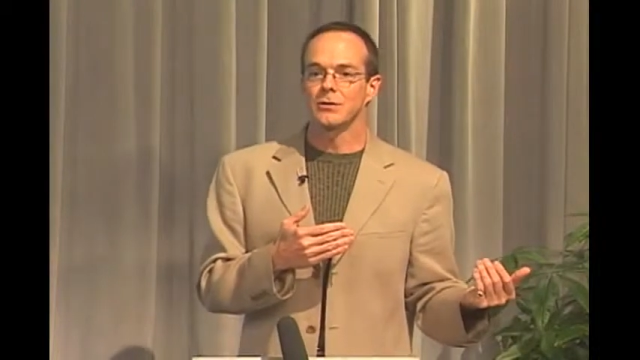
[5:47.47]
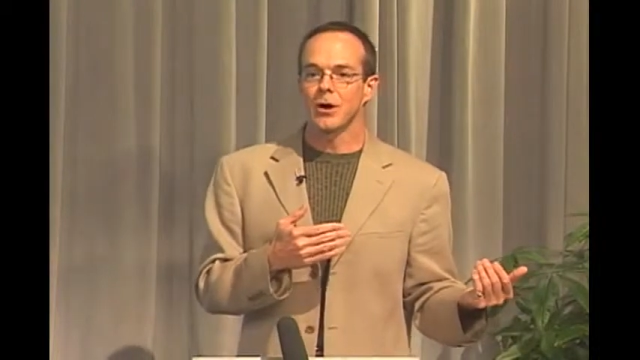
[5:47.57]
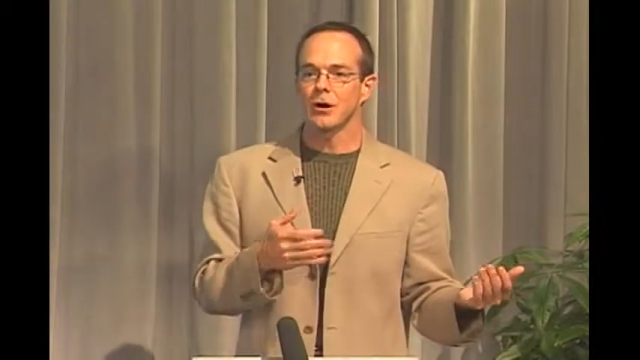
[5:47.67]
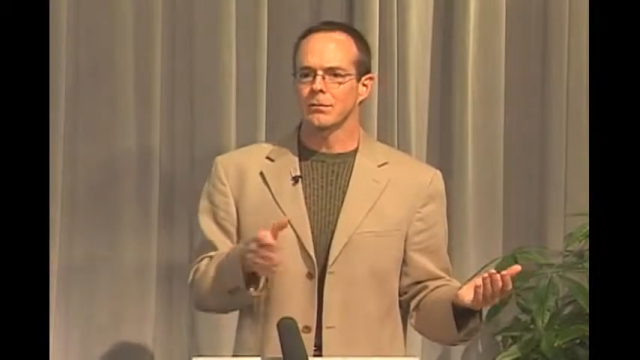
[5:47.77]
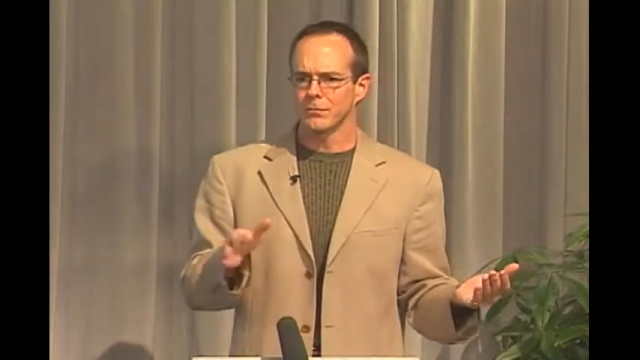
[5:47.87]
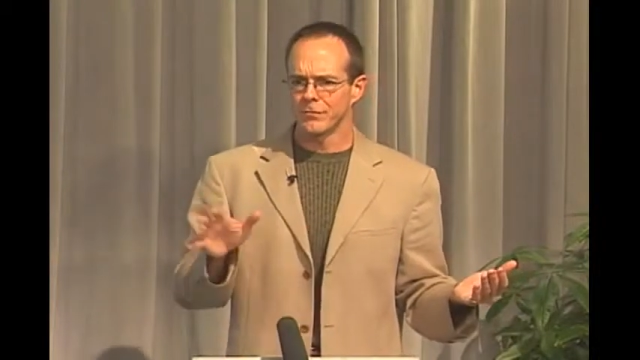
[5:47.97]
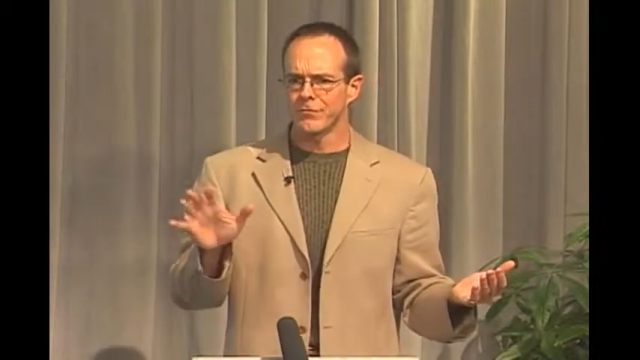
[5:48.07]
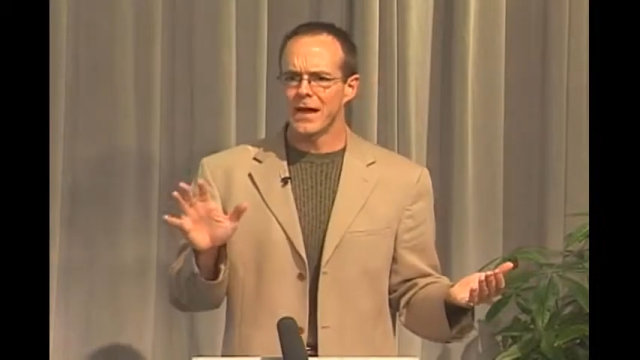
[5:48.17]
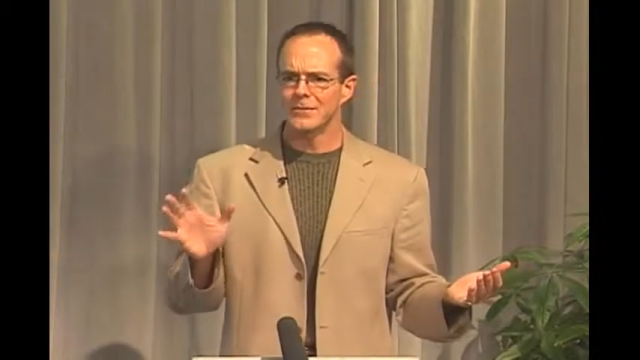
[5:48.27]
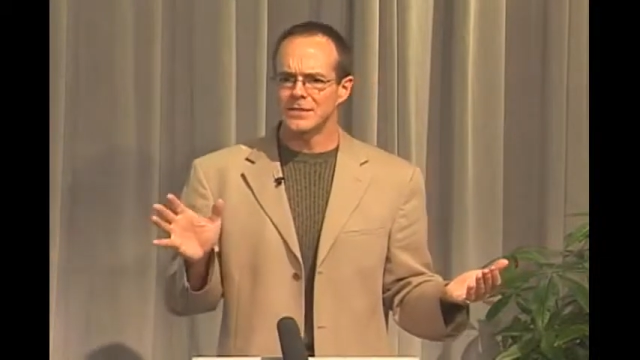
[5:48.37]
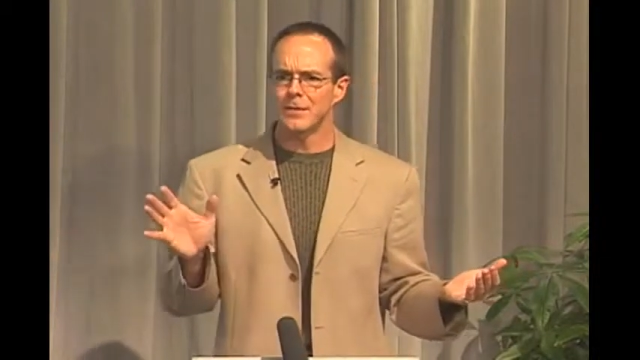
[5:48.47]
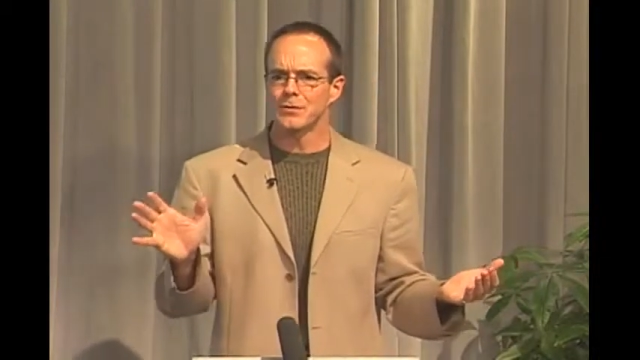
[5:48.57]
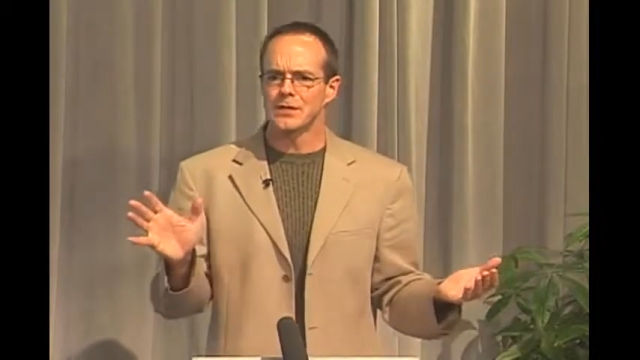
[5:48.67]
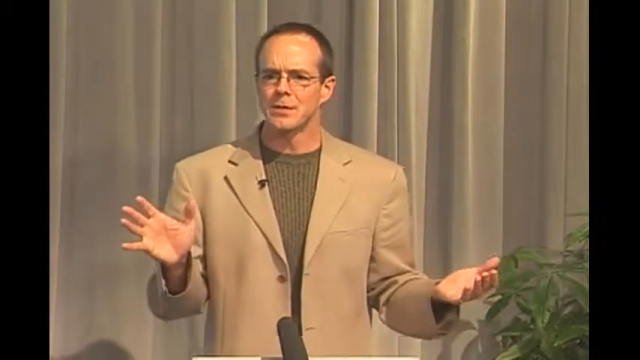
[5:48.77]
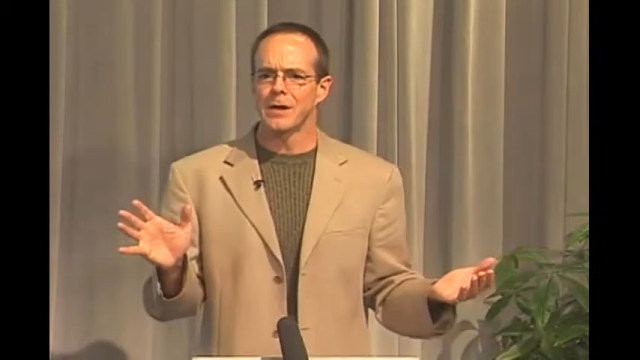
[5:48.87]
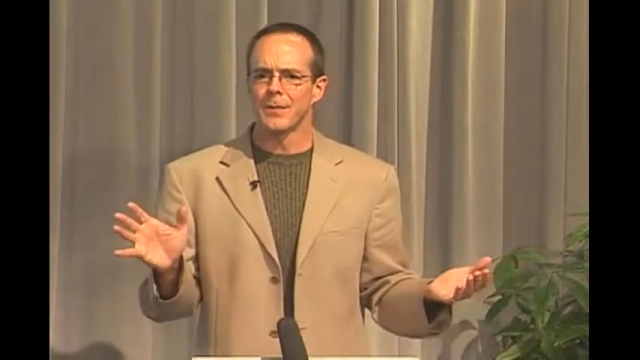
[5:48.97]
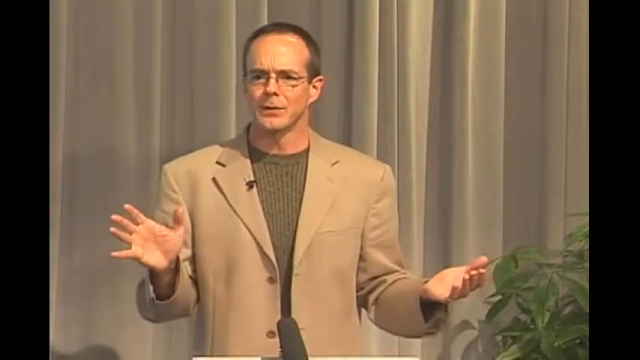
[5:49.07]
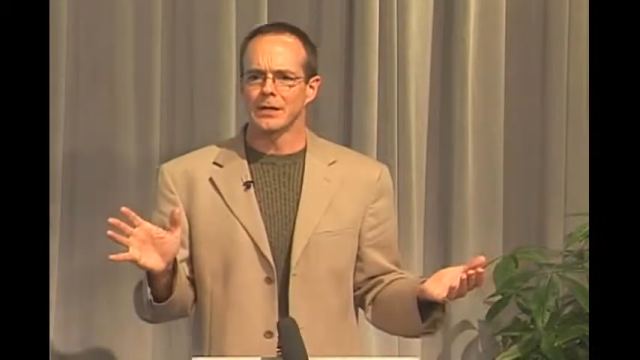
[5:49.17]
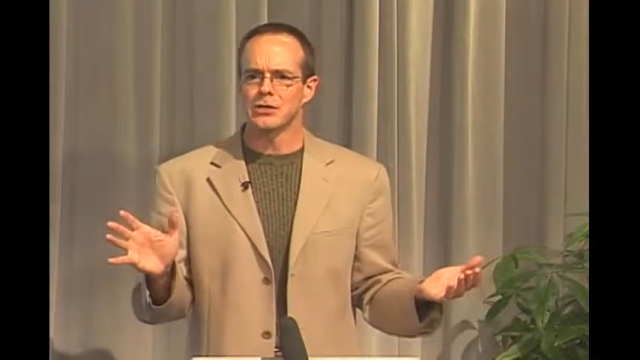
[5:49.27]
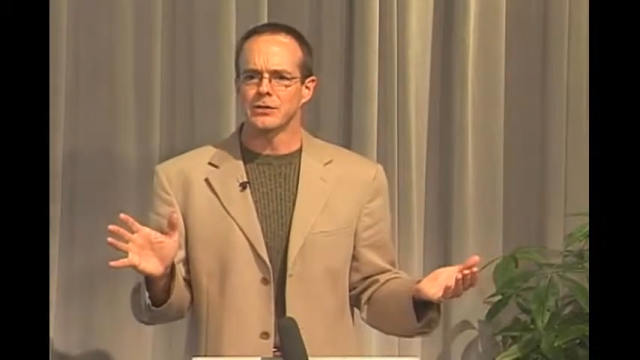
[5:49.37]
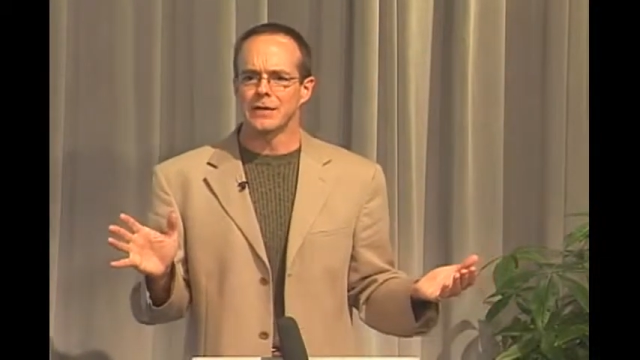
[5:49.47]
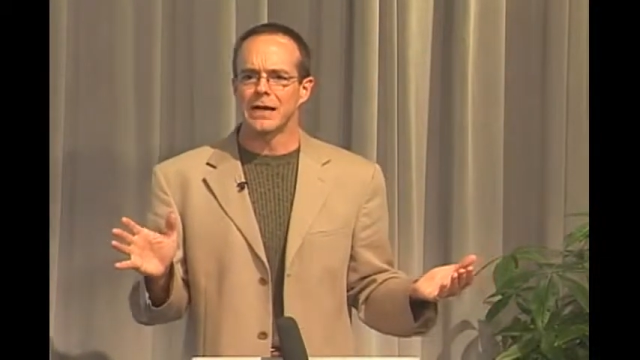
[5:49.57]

There are 5 to 10% of the population